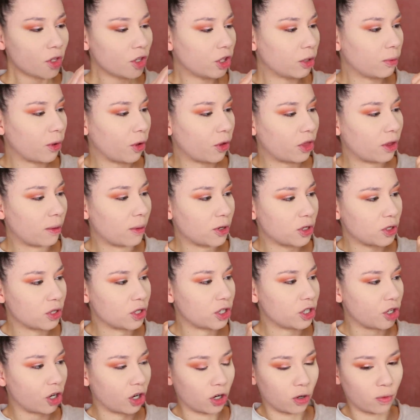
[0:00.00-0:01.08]
the both of them. I'll do the
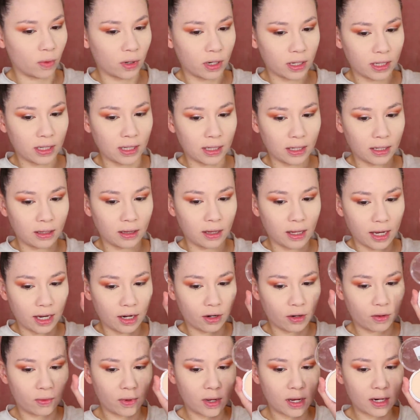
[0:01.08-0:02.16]
dark one and then the
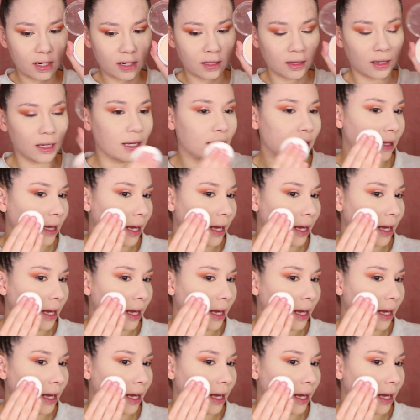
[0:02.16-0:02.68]
lighter one like